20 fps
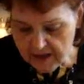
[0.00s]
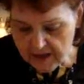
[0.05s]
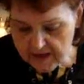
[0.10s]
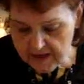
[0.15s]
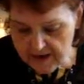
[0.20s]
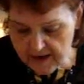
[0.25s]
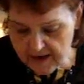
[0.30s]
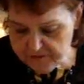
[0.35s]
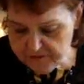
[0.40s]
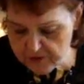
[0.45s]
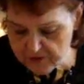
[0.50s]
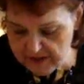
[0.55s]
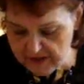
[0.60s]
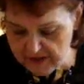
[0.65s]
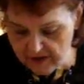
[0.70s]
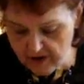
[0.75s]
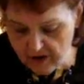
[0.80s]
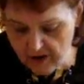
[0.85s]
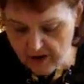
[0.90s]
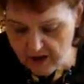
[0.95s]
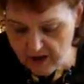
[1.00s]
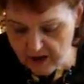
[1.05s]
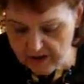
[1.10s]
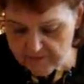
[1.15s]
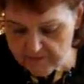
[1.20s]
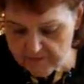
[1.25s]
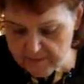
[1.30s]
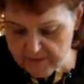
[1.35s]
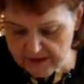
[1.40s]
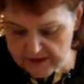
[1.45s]
And after you get all
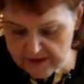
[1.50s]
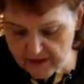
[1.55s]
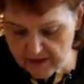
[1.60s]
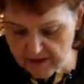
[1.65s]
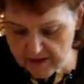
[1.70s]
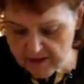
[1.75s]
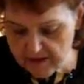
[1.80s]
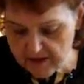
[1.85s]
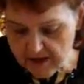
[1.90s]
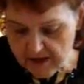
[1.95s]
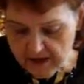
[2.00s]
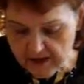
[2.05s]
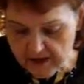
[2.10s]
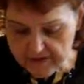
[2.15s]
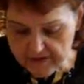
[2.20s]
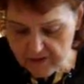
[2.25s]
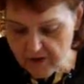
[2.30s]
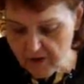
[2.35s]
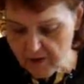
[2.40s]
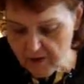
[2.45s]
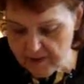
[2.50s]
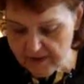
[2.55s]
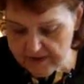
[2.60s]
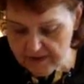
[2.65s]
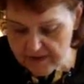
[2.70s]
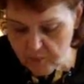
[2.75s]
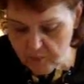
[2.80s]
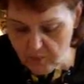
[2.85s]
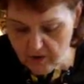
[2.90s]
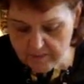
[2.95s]
of them in there, and they're
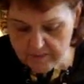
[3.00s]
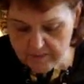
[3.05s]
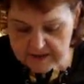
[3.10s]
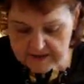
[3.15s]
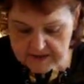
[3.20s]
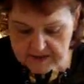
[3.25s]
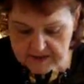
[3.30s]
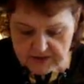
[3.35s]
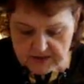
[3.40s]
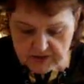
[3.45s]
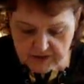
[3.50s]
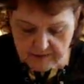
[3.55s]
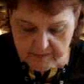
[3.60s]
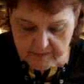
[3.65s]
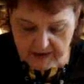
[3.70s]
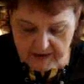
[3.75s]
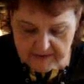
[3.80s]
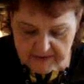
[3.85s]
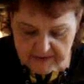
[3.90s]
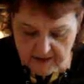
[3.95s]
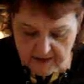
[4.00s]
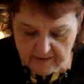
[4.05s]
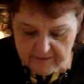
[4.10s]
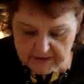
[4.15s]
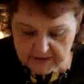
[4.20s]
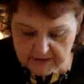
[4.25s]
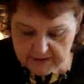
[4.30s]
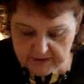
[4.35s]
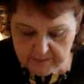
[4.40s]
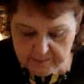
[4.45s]
already warm because I just took them out of the
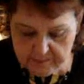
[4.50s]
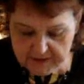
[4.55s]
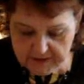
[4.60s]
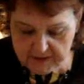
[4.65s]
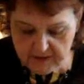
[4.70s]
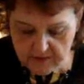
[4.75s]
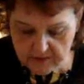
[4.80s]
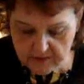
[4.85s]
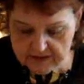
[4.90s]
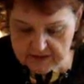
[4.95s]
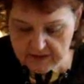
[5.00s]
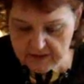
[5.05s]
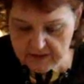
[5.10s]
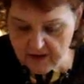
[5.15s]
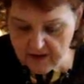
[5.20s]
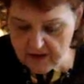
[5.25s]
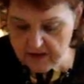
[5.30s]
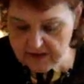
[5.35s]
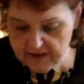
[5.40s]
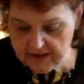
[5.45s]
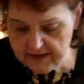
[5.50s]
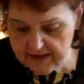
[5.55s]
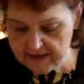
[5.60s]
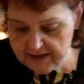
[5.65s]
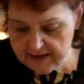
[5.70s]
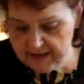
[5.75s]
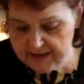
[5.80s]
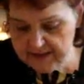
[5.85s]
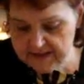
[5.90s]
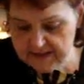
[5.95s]
oven a little bit ago, so they're all kind
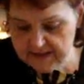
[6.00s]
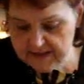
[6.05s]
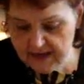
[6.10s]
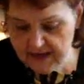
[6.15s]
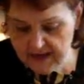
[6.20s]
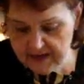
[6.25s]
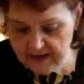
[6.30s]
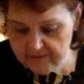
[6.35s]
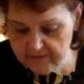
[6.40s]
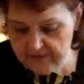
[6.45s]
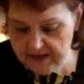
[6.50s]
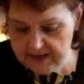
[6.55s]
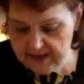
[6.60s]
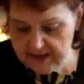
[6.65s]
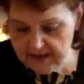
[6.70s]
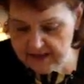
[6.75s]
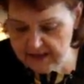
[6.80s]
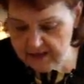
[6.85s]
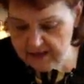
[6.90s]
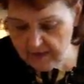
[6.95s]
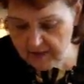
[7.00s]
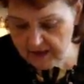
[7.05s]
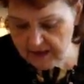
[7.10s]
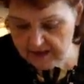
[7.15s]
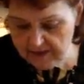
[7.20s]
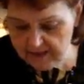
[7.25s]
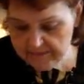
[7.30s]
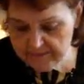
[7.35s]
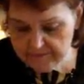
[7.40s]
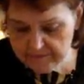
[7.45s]
of nice and hot already
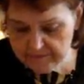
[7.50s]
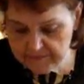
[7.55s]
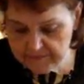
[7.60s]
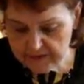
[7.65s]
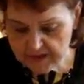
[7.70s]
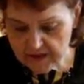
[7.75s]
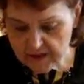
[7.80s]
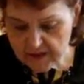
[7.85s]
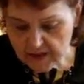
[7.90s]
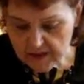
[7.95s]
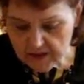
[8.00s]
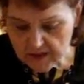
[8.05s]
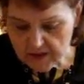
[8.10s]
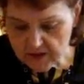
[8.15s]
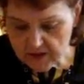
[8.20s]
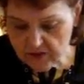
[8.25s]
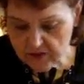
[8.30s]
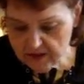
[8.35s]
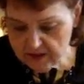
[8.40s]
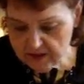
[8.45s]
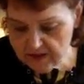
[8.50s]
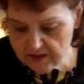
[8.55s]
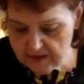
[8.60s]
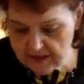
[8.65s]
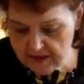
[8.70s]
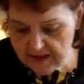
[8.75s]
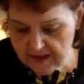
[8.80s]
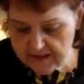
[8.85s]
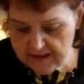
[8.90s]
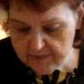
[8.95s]
anyway. You're going to
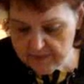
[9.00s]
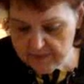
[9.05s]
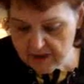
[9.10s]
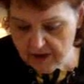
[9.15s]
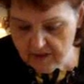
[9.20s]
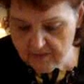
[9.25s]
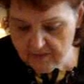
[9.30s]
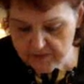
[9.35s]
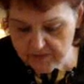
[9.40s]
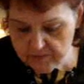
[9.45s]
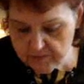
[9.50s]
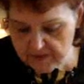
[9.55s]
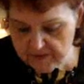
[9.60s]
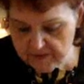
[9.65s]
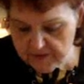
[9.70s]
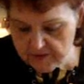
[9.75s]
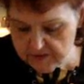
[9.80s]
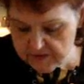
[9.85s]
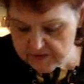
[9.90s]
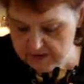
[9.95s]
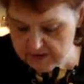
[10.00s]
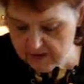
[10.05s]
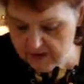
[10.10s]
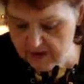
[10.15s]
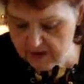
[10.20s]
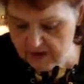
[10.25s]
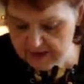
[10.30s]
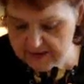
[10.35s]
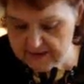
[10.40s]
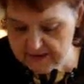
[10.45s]
get them covered with your
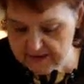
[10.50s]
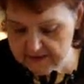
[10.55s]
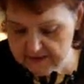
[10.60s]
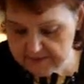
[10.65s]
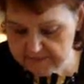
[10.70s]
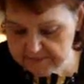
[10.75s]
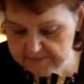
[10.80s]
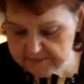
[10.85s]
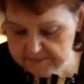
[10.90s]
sauce.